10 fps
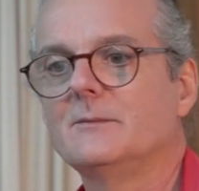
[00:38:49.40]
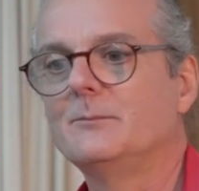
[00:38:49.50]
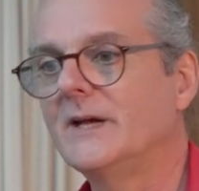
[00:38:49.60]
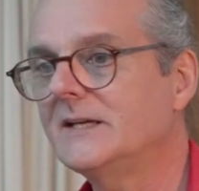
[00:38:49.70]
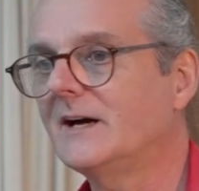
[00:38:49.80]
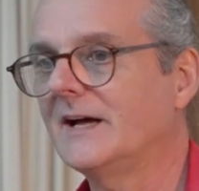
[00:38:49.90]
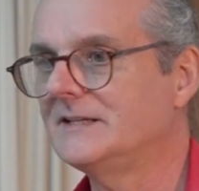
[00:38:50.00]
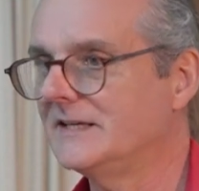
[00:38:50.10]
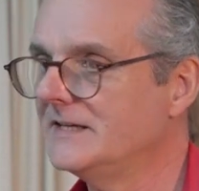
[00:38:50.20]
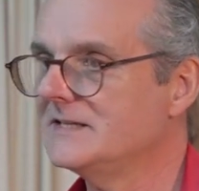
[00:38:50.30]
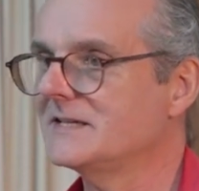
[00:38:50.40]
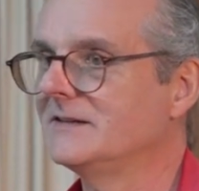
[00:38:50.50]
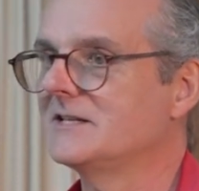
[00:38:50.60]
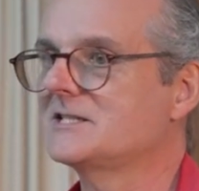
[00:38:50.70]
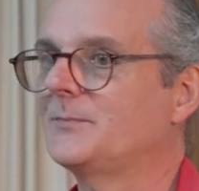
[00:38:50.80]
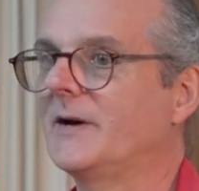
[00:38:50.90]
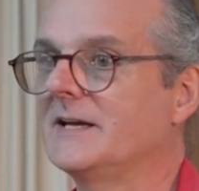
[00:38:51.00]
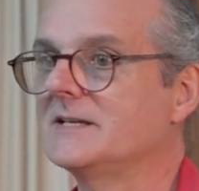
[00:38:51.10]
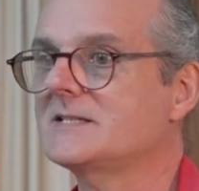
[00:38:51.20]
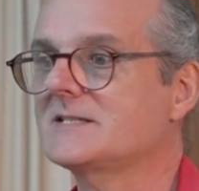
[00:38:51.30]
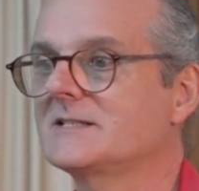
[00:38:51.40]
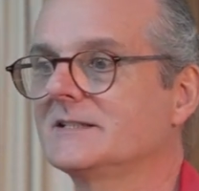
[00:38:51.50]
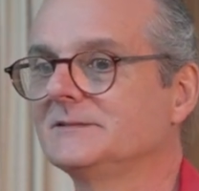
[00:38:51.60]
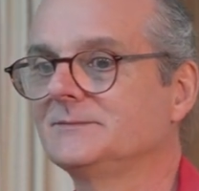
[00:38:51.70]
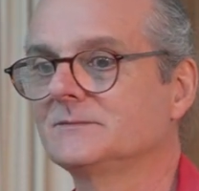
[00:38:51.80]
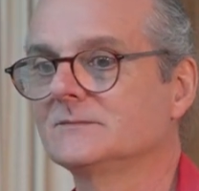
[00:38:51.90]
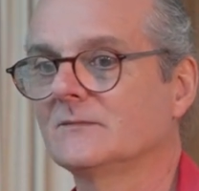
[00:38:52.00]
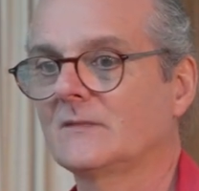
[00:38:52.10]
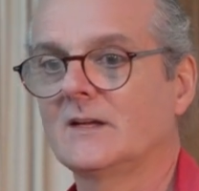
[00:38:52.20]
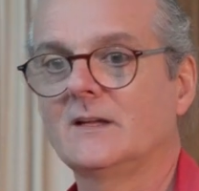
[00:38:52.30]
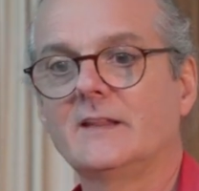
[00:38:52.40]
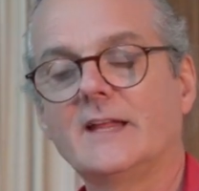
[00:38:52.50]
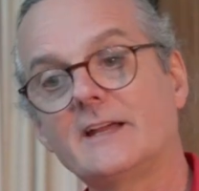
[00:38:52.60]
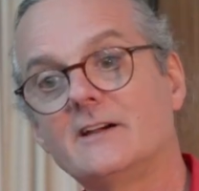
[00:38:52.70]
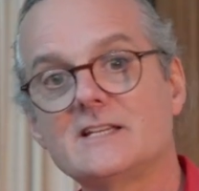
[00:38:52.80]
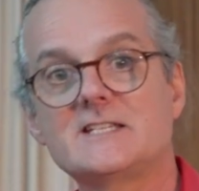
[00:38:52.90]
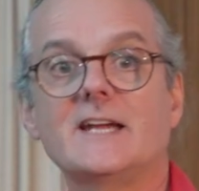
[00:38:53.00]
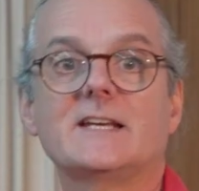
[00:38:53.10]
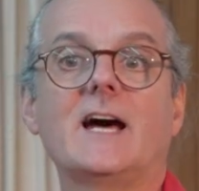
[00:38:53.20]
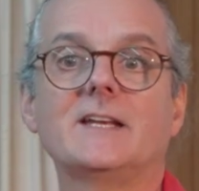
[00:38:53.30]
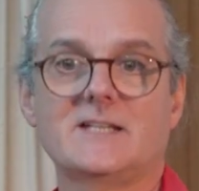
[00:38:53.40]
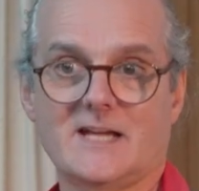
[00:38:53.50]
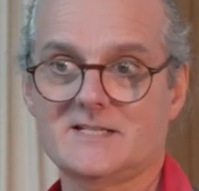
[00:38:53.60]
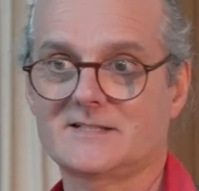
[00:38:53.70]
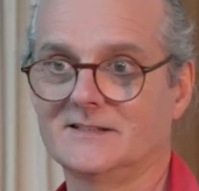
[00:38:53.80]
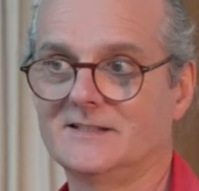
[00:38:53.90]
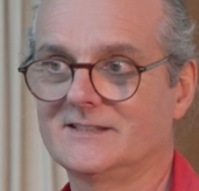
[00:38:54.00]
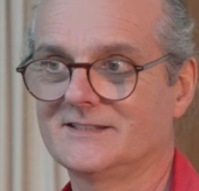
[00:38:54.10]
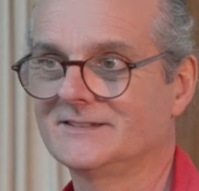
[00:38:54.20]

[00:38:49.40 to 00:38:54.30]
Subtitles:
many ideas in this space that are as yet untested.